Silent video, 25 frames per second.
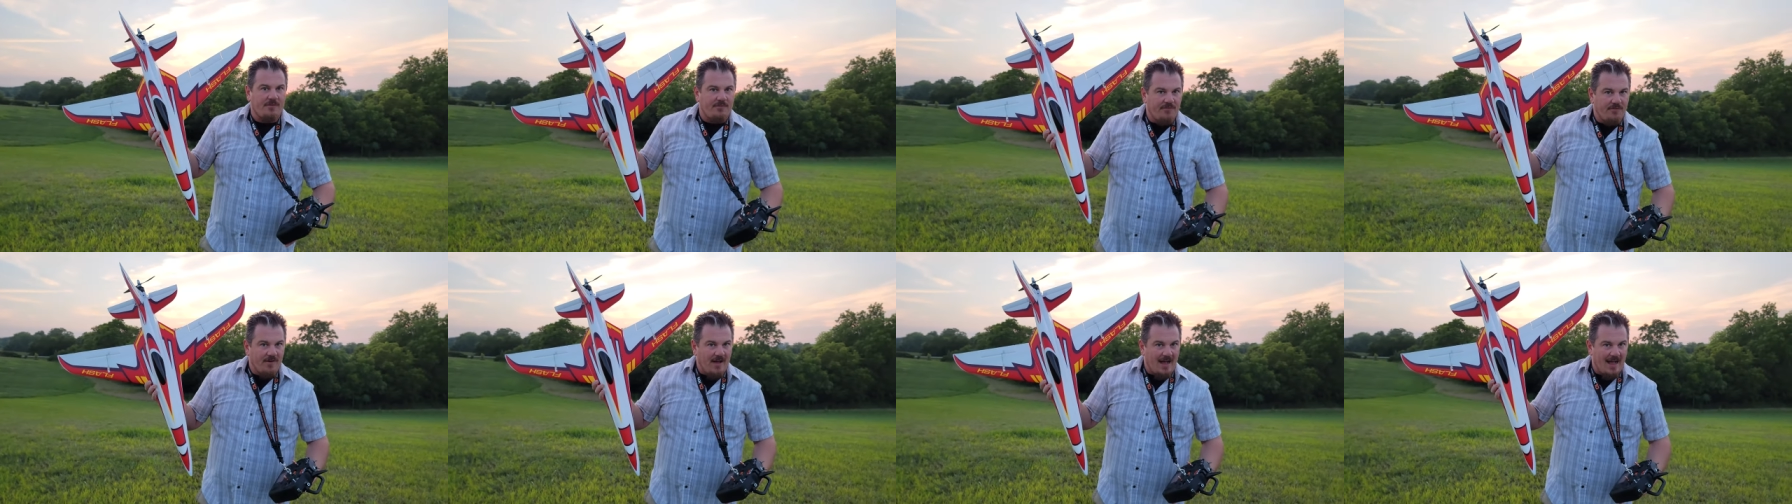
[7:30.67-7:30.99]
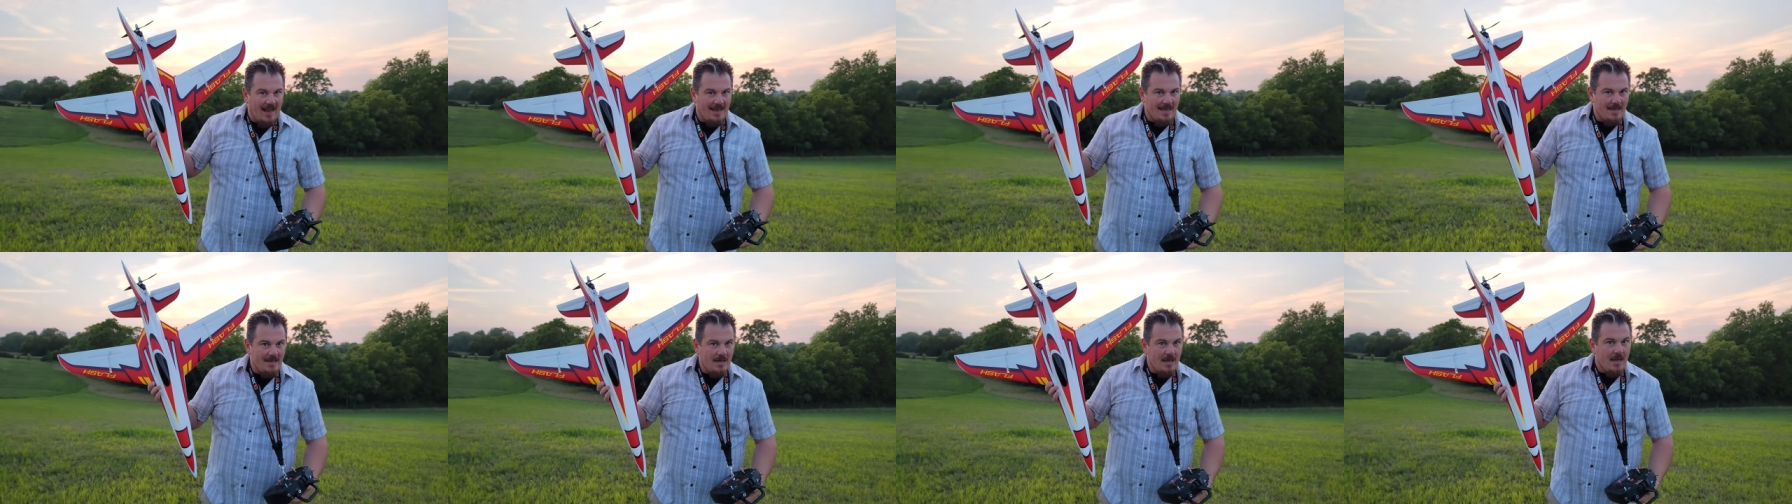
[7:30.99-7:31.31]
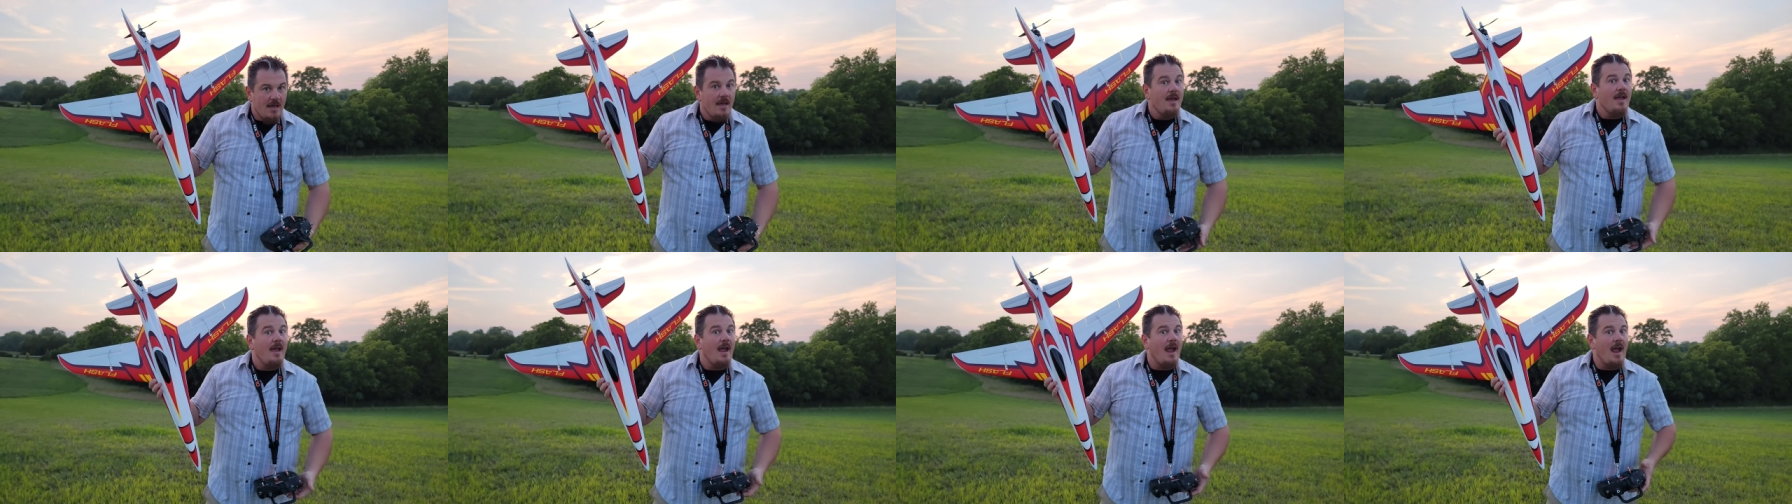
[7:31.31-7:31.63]
fun,
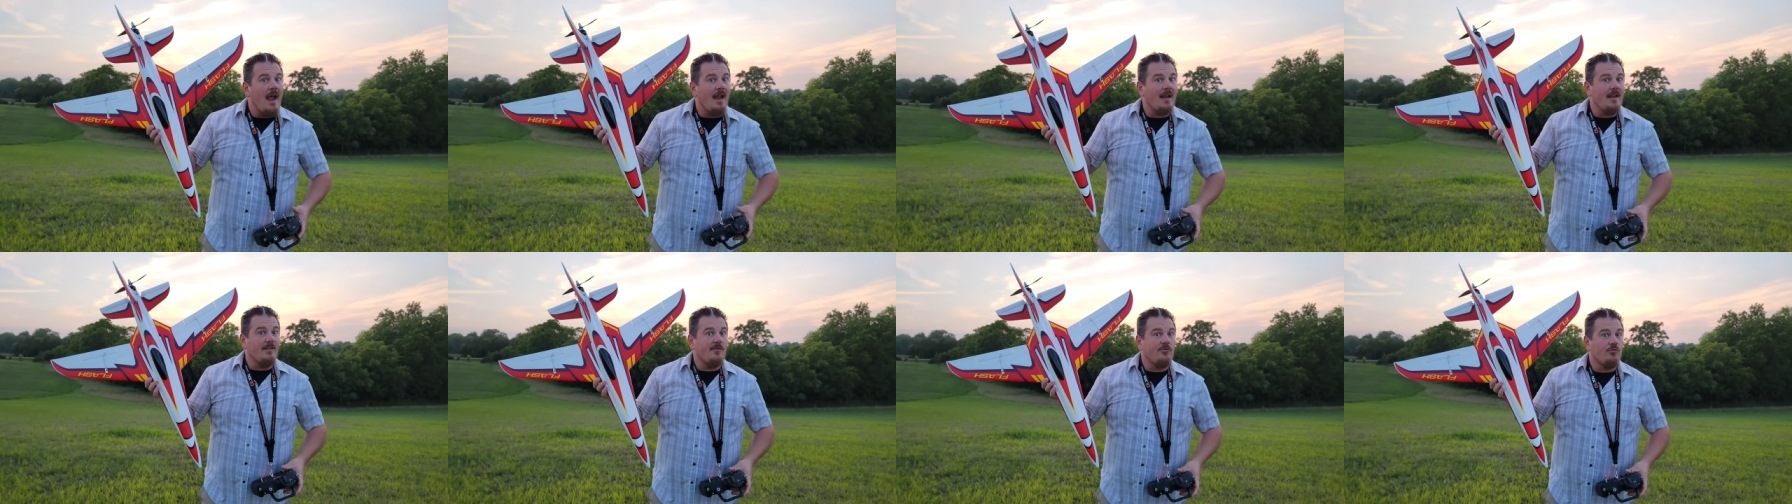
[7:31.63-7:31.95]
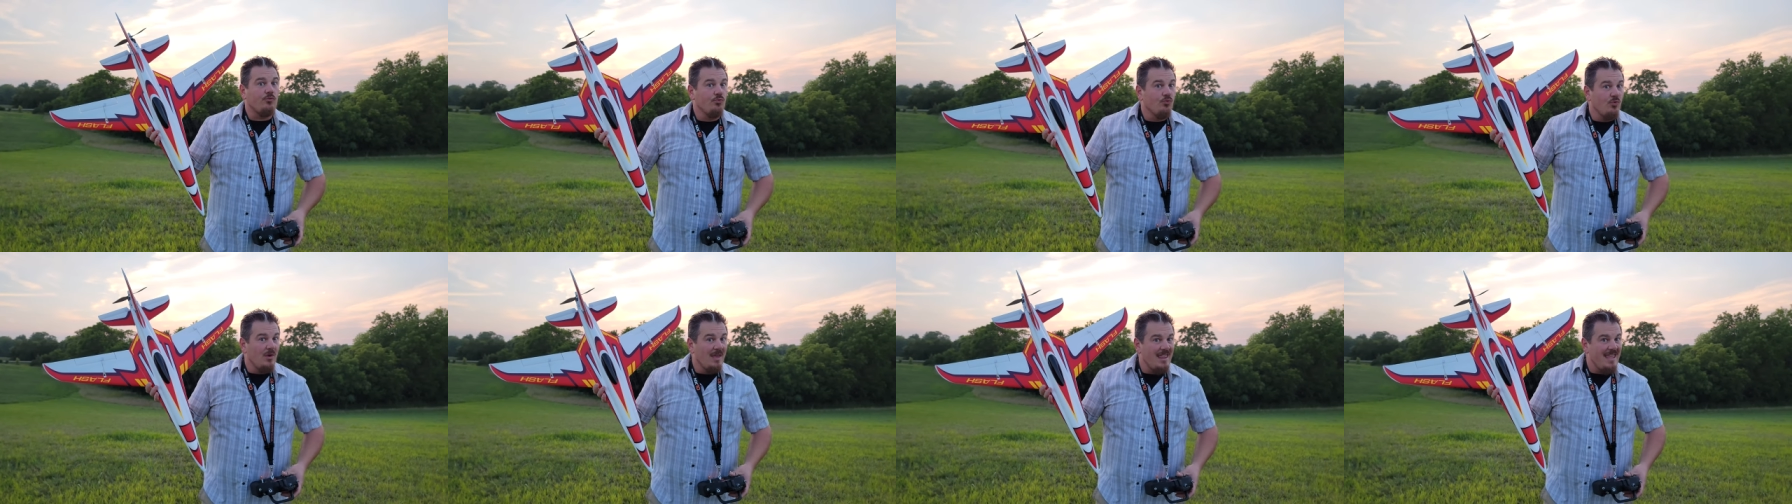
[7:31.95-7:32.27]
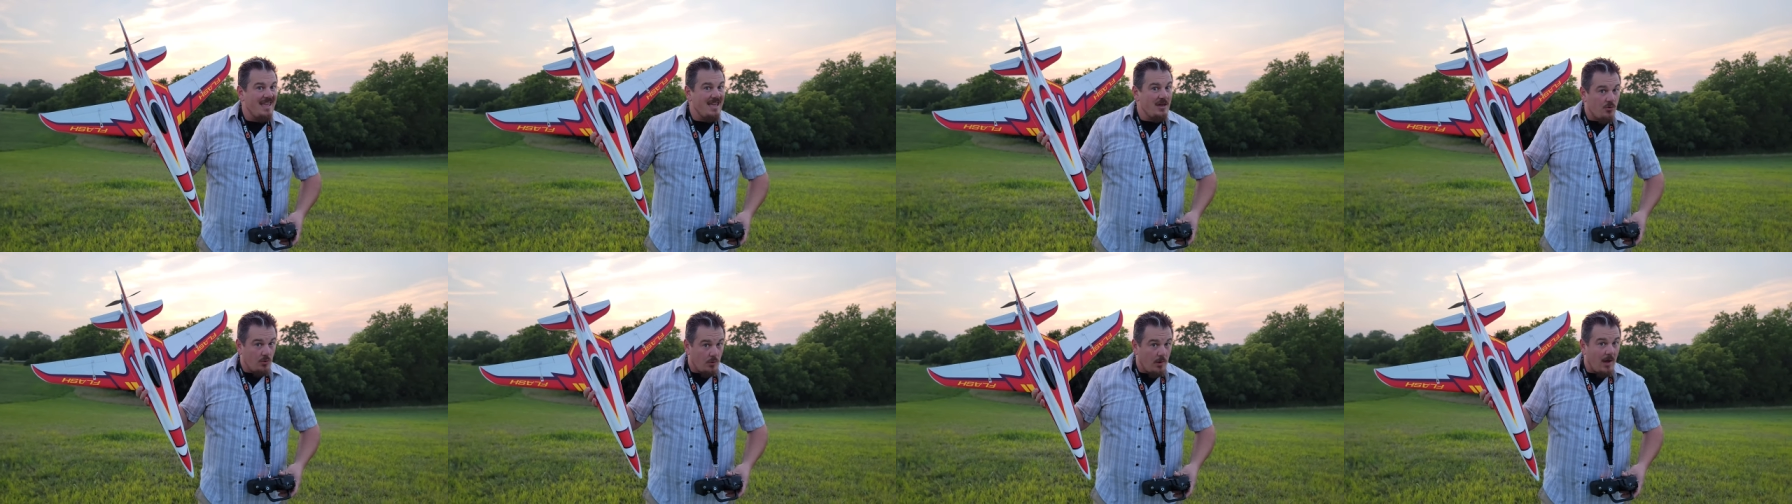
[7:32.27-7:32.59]
and it's
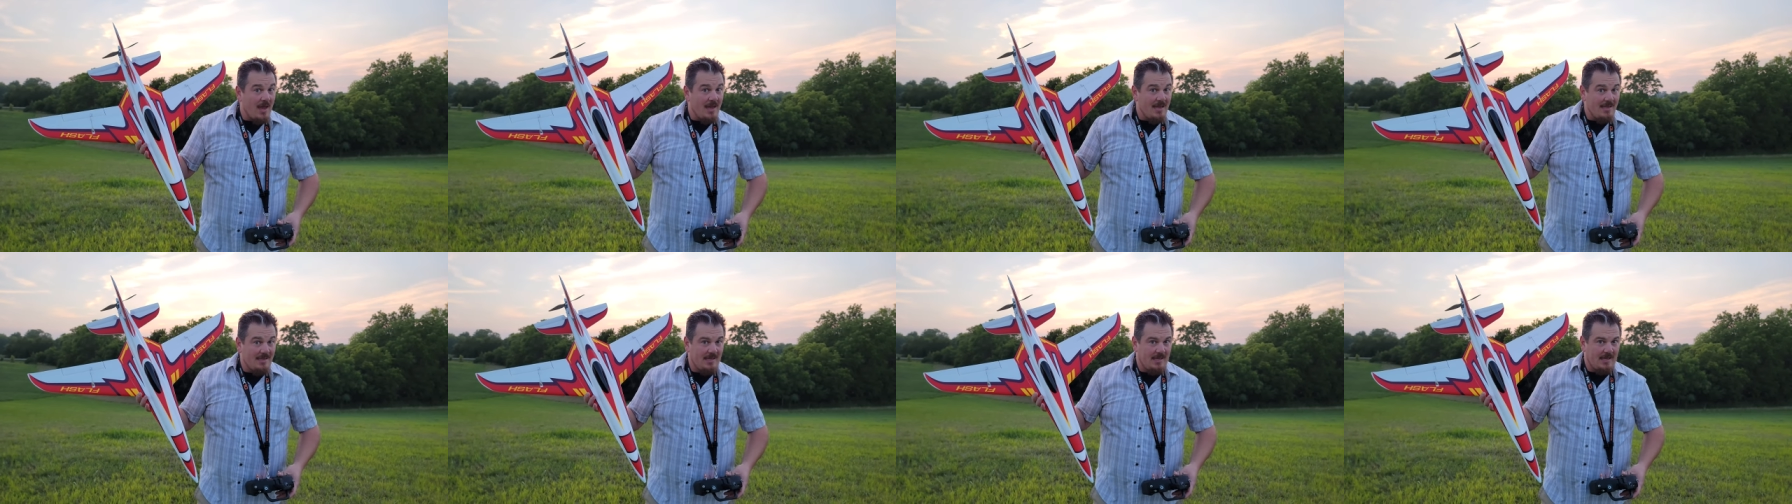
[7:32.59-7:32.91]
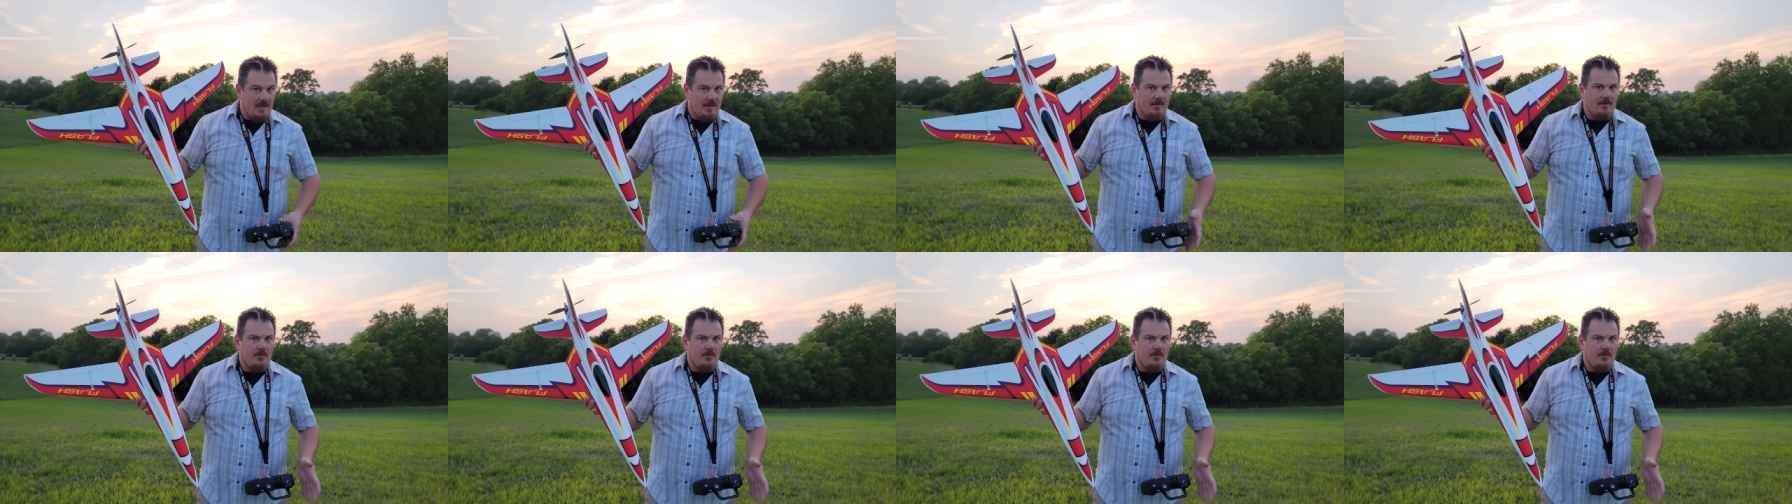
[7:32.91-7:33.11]
really crazy.